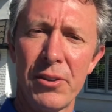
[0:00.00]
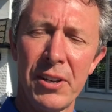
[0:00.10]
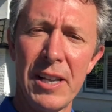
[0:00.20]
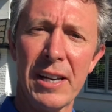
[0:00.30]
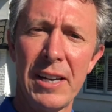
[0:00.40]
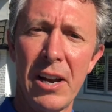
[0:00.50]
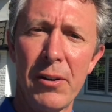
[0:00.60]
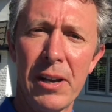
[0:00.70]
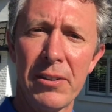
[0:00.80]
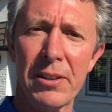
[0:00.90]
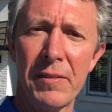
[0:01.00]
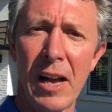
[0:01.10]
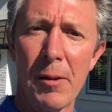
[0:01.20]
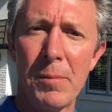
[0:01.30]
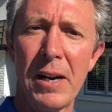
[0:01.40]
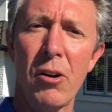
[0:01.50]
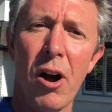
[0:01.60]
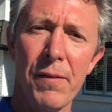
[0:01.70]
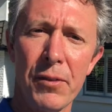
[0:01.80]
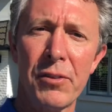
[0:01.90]
It's in the Conejo Hills development and
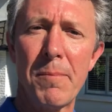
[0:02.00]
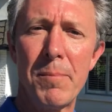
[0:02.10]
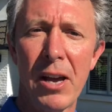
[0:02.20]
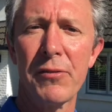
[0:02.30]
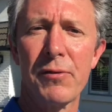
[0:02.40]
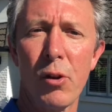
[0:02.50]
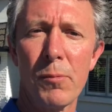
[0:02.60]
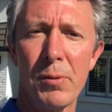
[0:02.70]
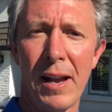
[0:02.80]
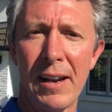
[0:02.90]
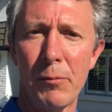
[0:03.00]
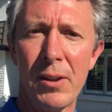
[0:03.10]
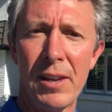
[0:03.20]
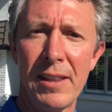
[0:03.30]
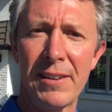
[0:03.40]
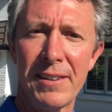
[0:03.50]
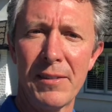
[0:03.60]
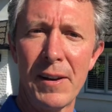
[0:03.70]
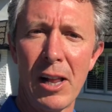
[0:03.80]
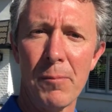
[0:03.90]
offers the best floor plan within this
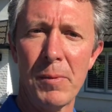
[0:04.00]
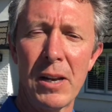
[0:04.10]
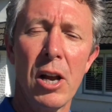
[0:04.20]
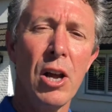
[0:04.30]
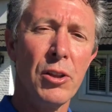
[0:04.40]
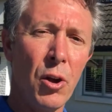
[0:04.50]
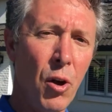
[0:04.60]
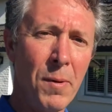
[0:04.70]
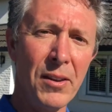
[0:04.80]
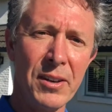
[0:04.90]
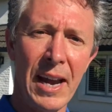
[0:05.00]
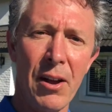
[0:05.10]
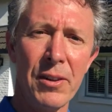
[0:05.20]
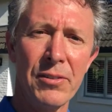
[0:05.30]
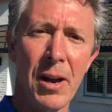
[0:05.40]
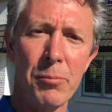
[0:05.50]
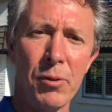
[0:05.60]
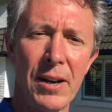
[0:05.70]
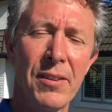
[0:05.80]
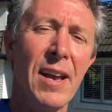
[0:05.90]
development. The home has countless
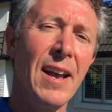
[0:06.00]
upgrades.